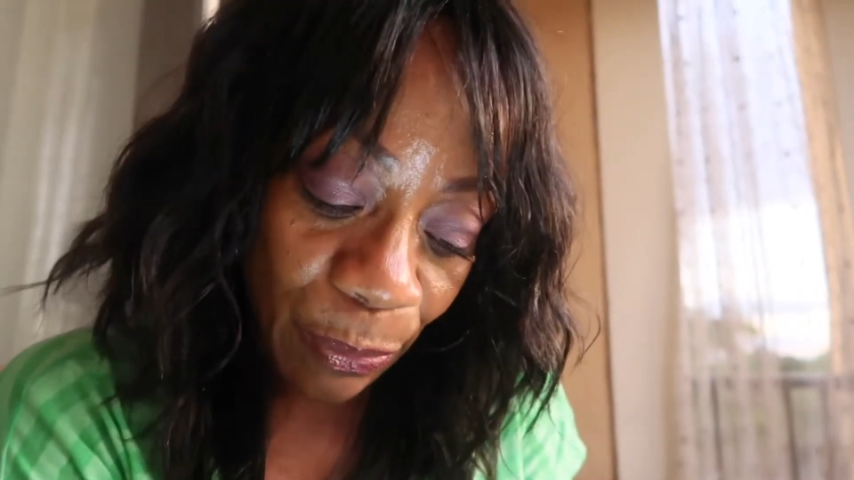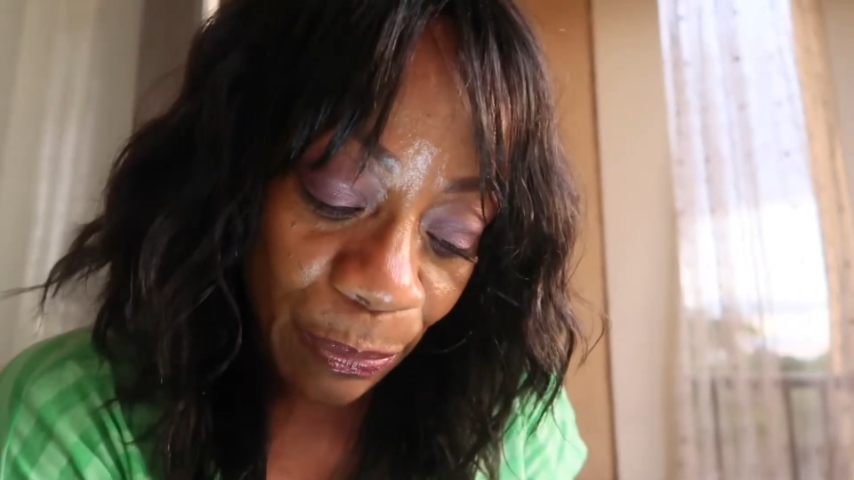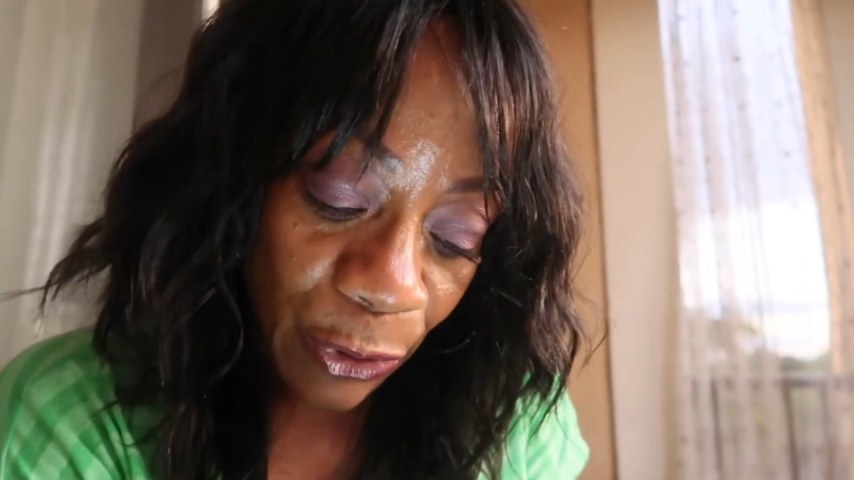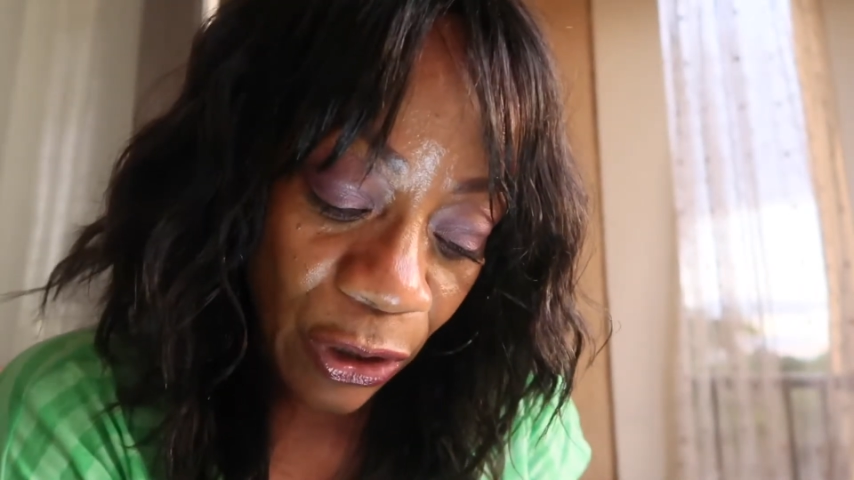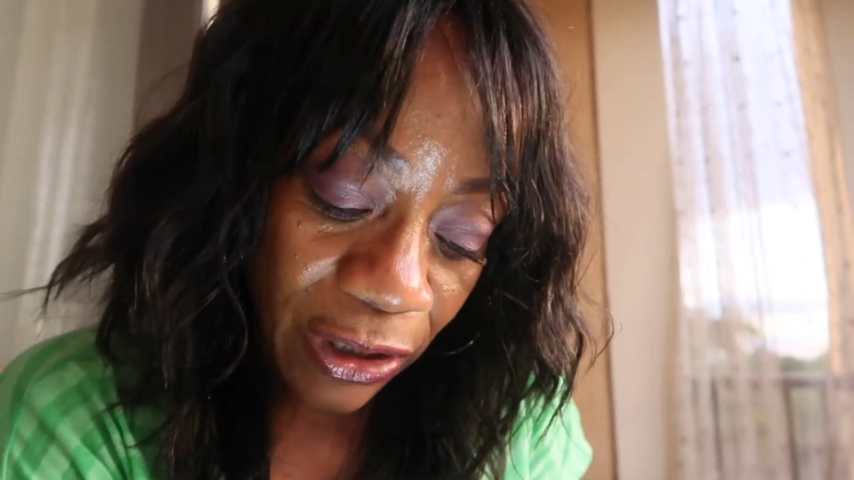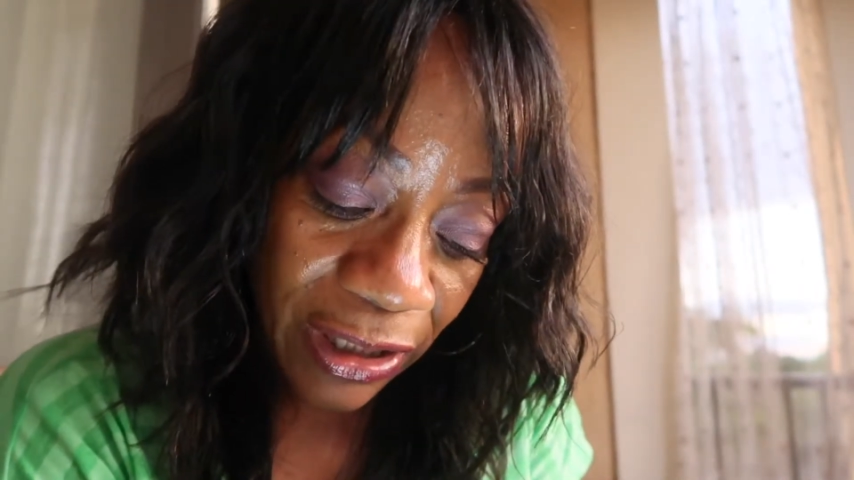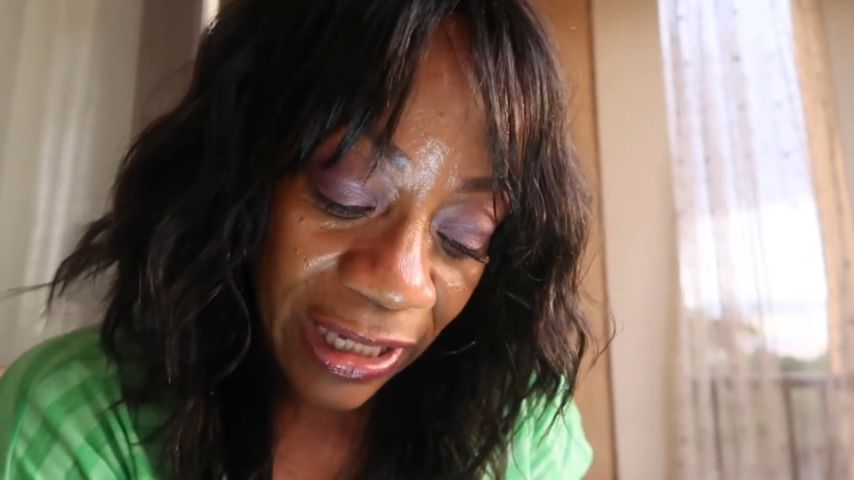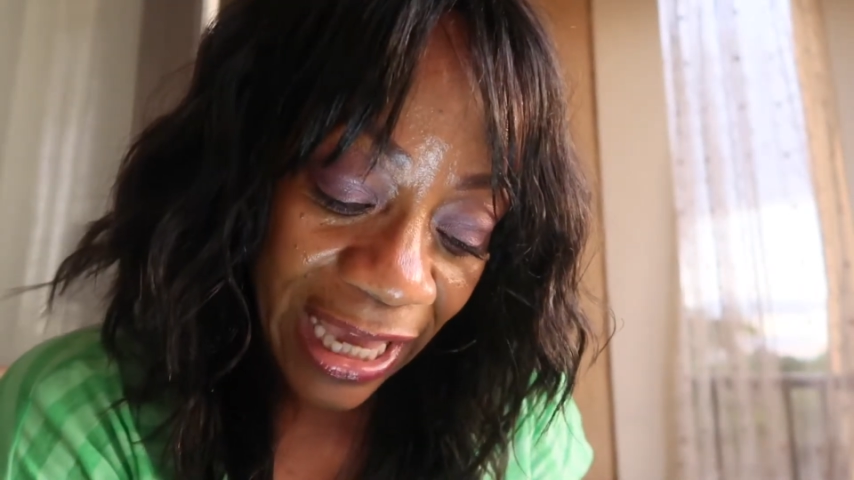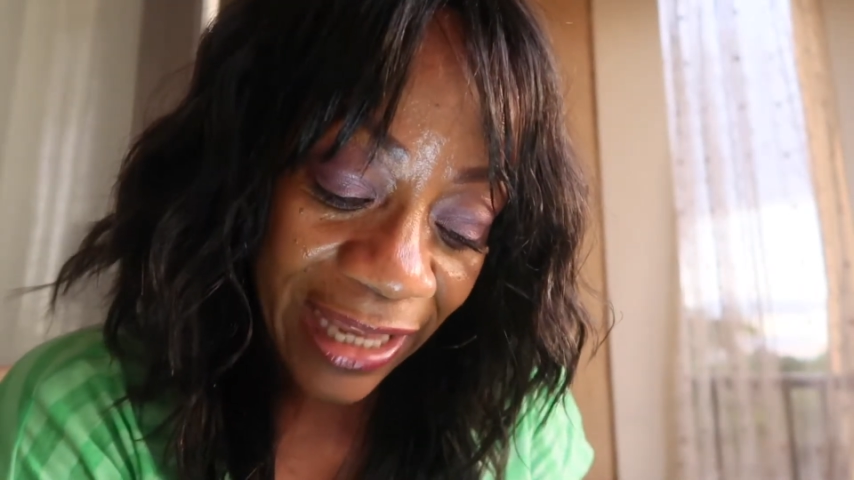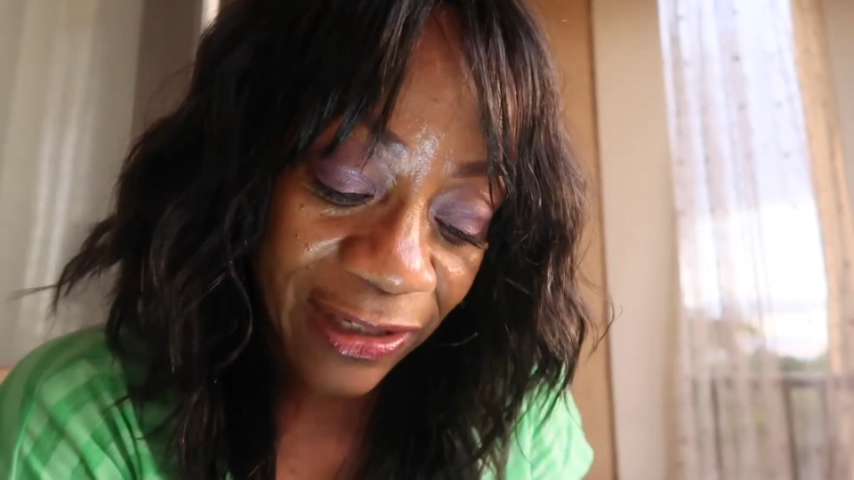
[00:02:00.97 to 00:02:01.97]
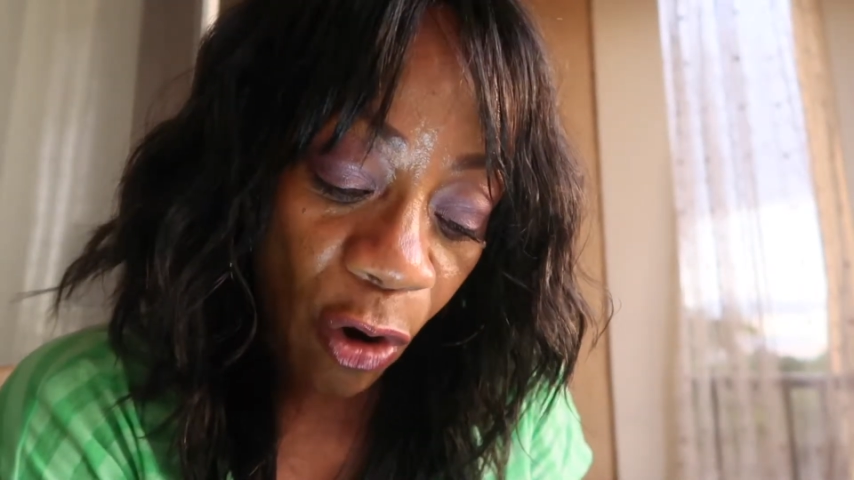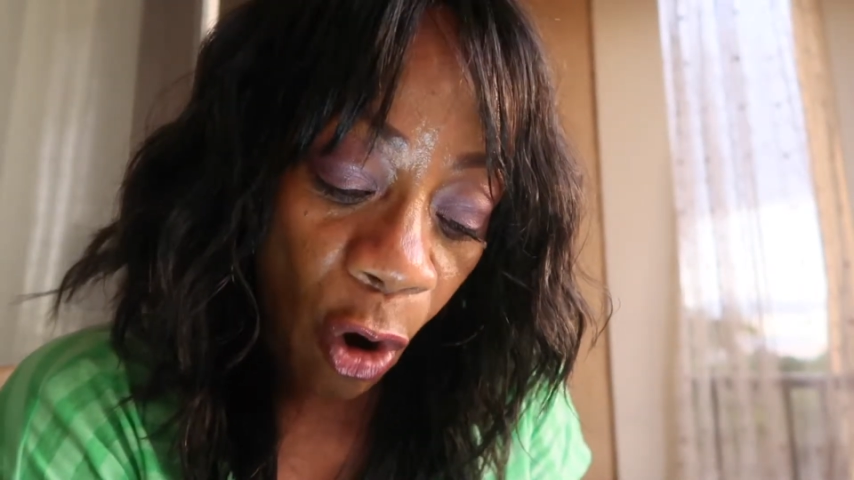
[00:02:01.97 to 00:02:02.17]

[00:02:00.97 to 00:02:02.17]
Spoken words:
book and